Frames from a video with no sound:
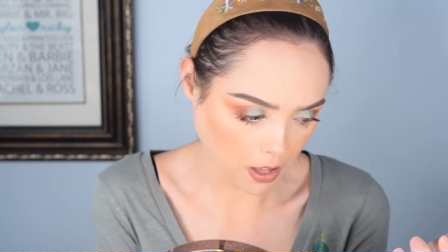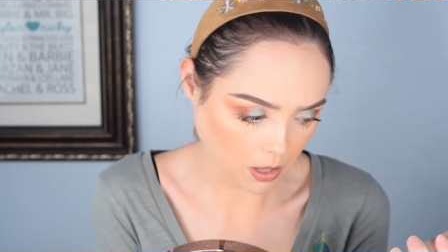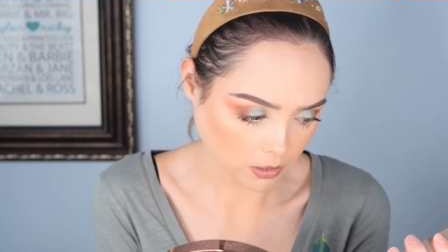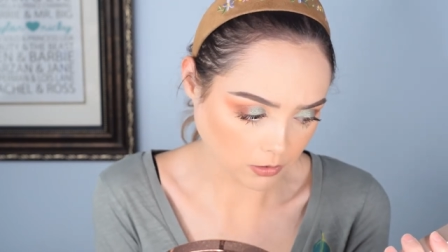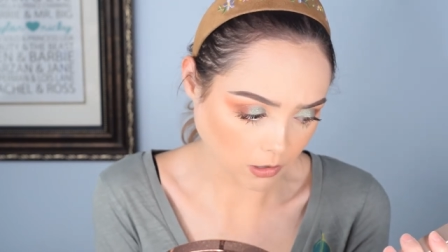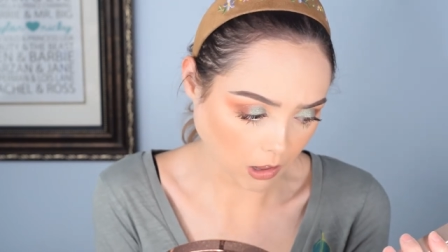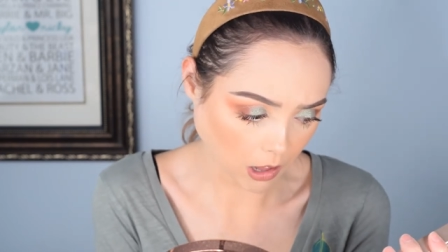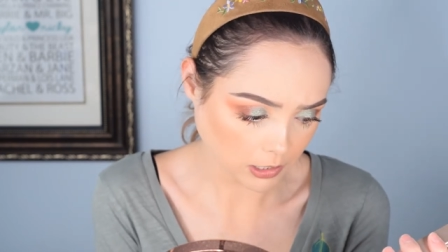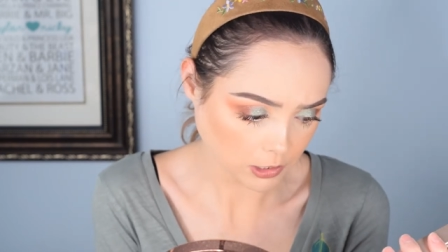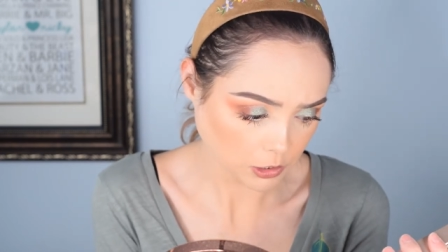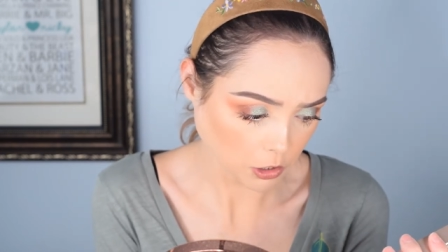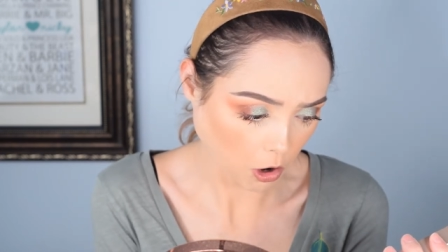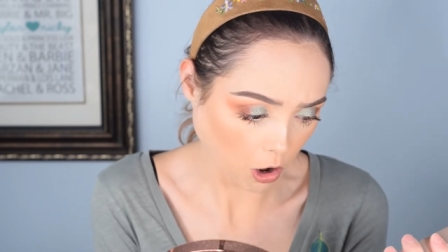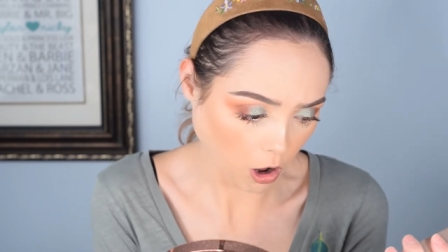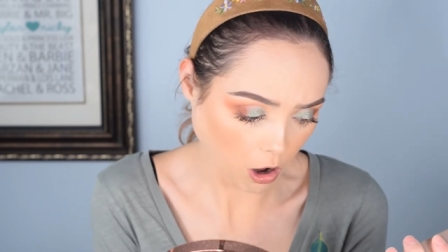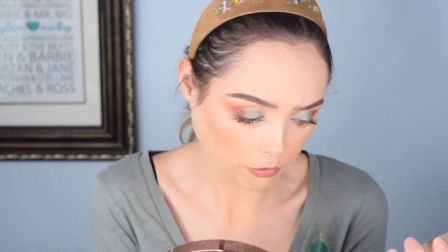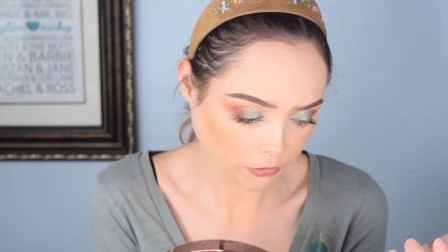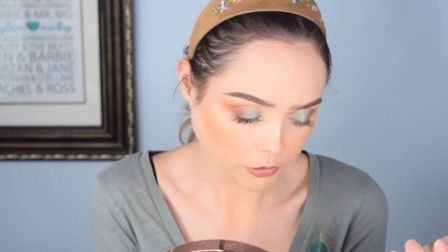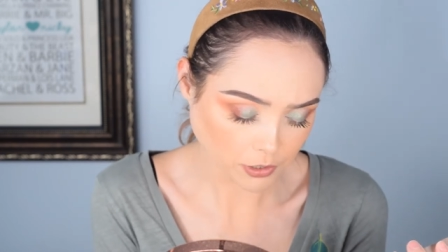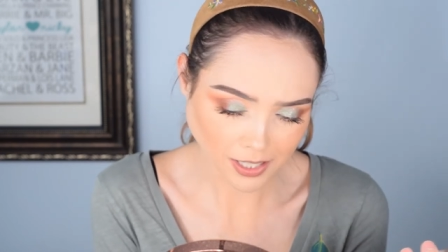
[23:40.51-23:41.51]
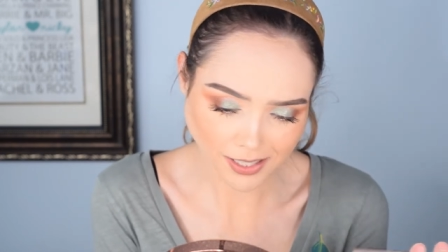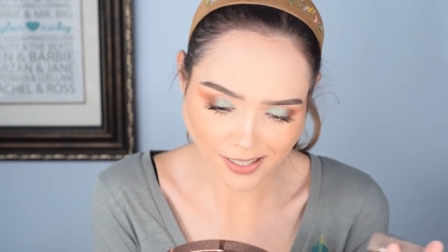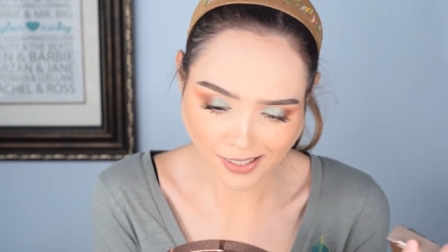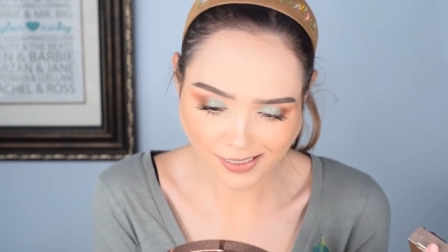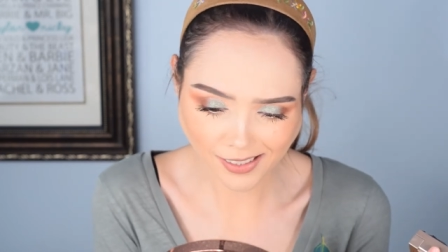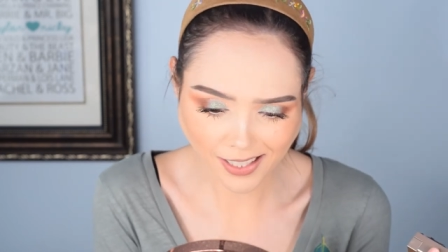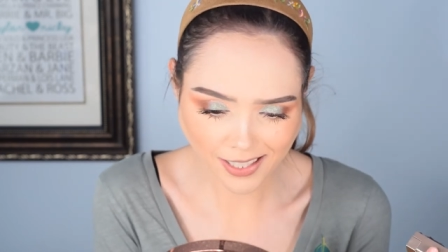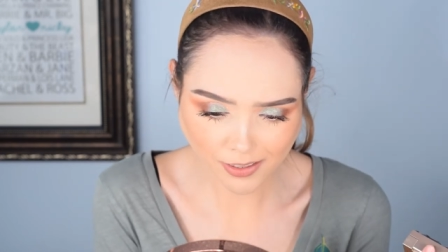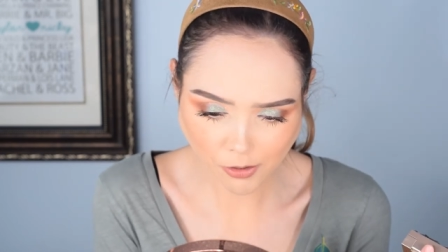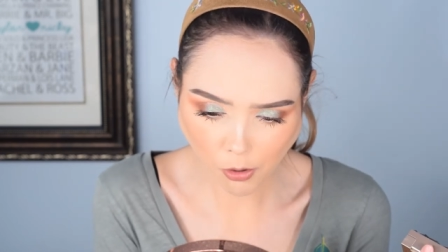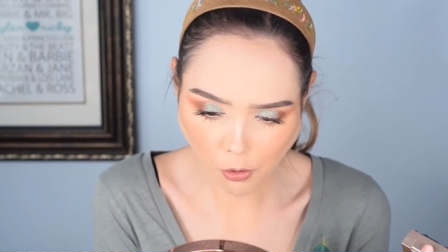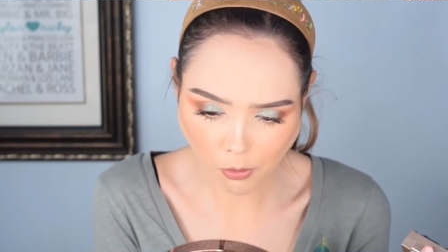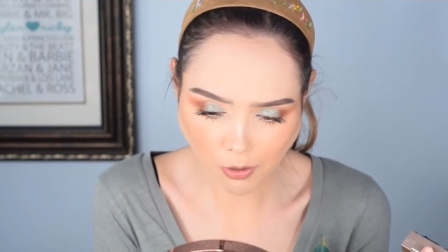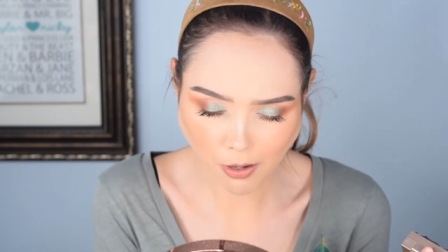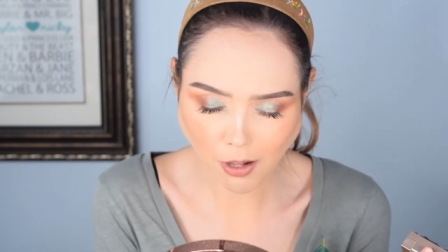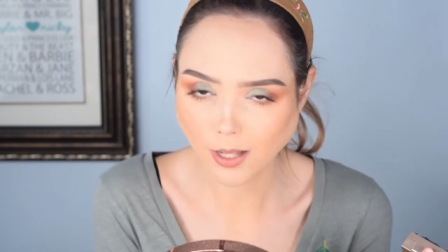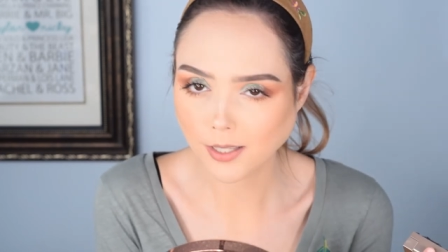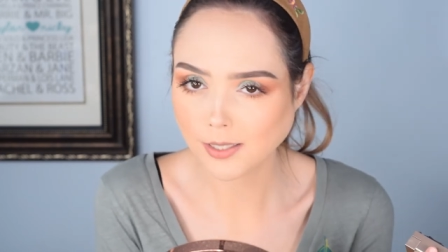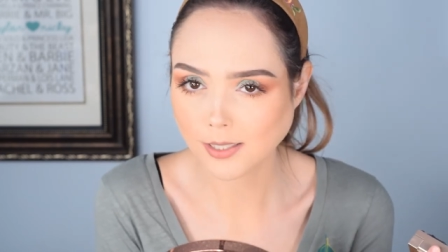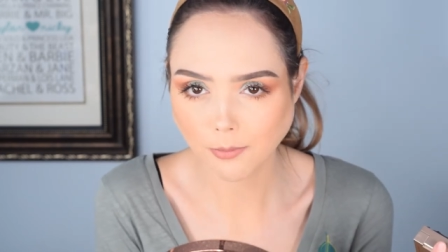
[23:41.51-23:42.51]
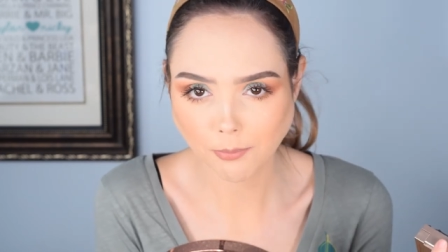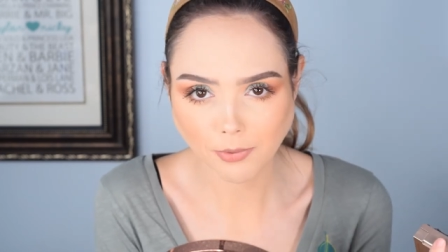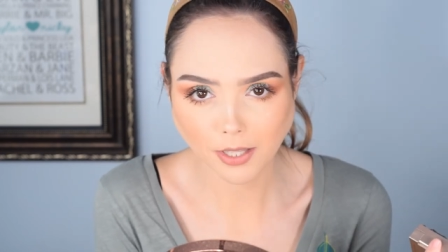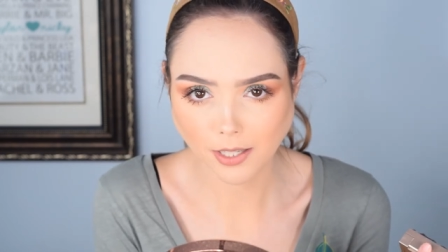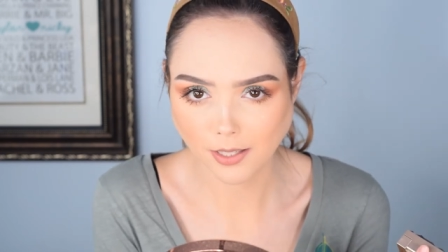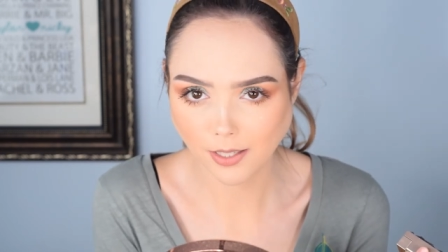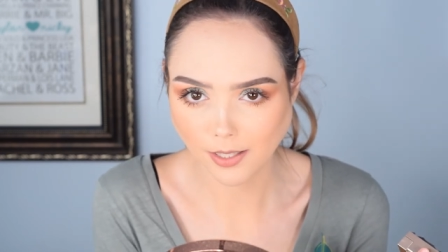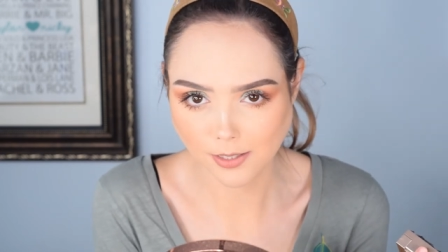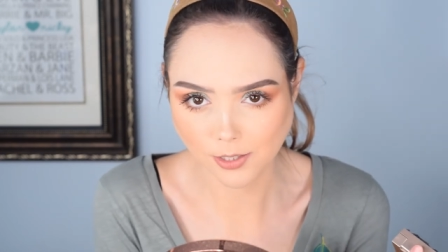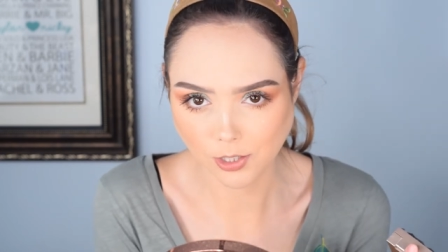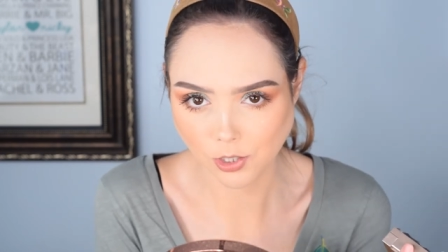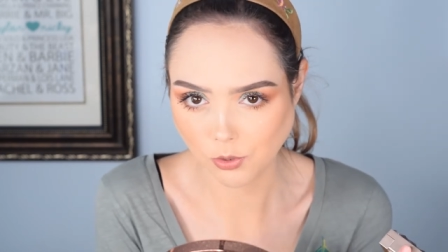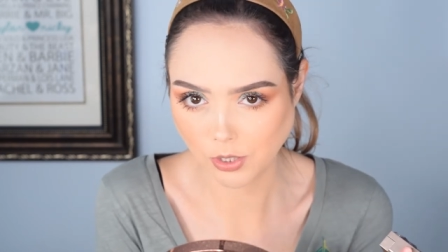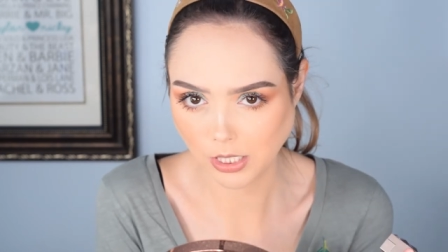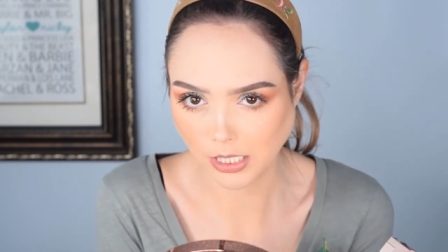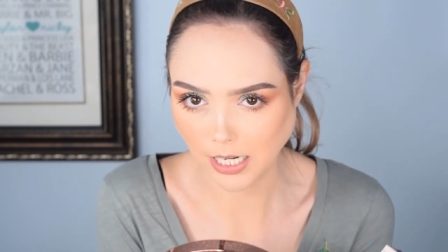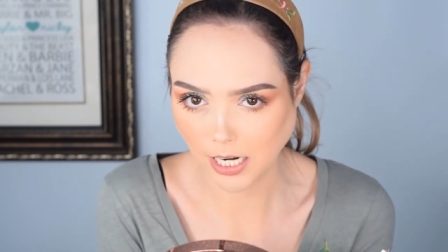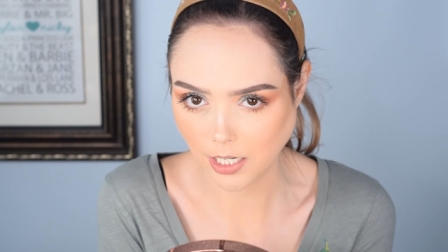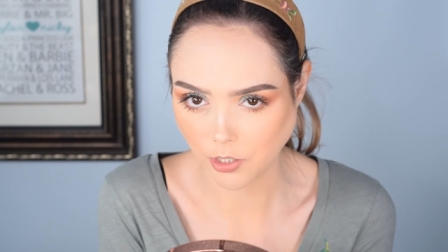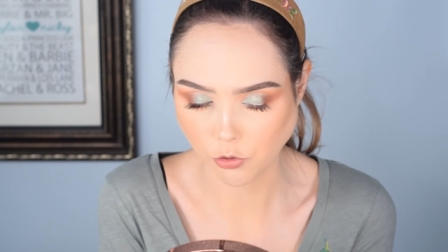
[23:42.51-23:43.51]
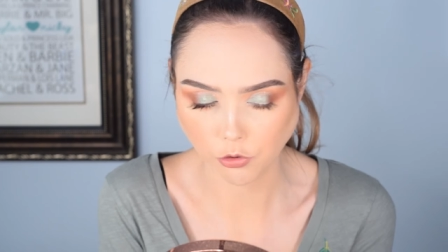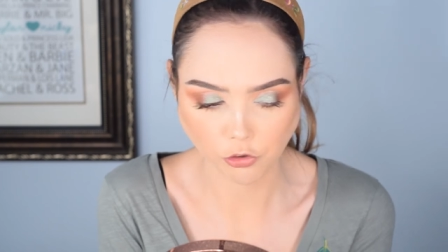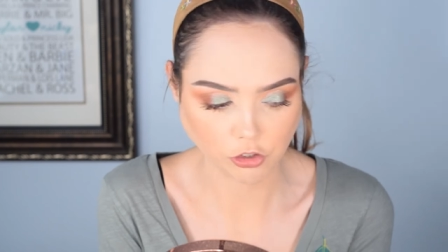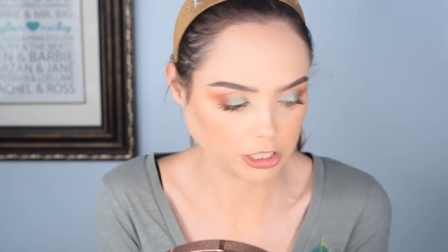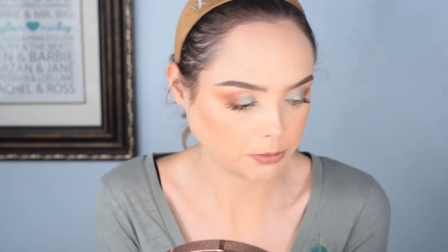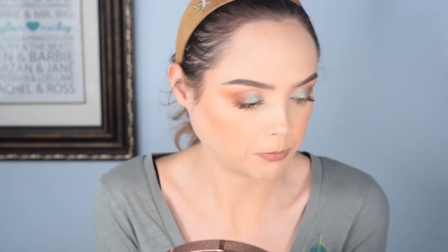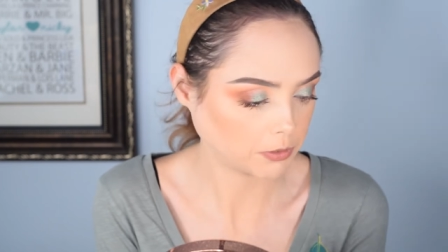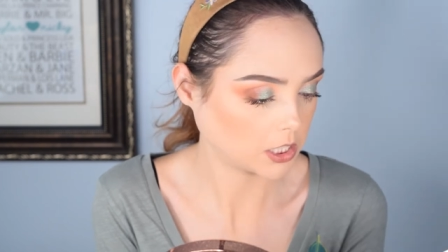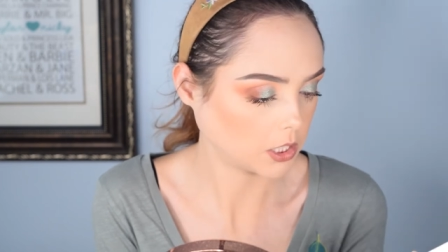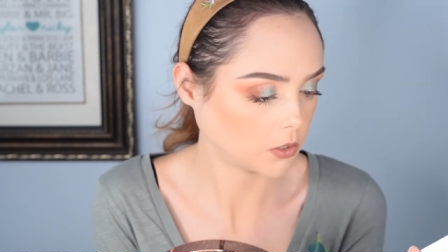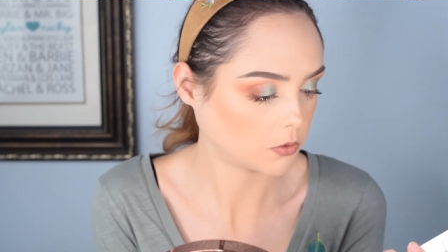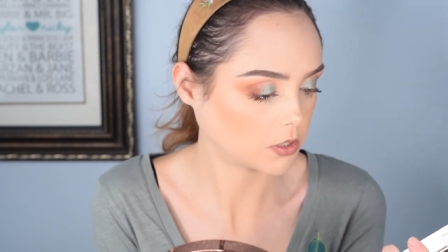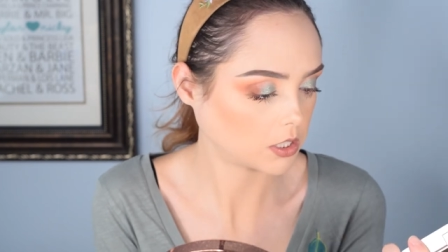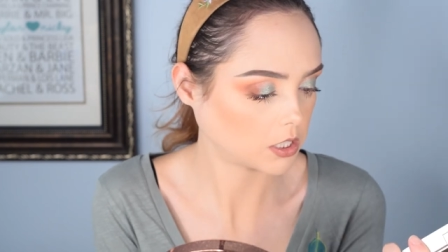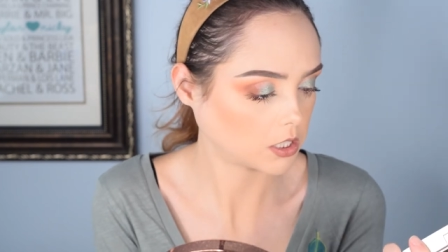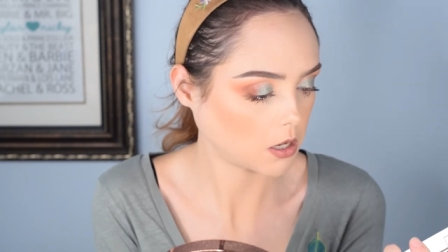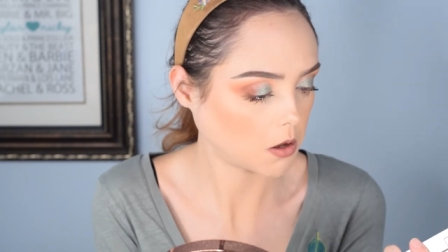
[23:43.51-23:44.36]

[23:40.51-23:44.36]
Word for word: a lot to offer and I like the whole concept that it is using natural gemstones.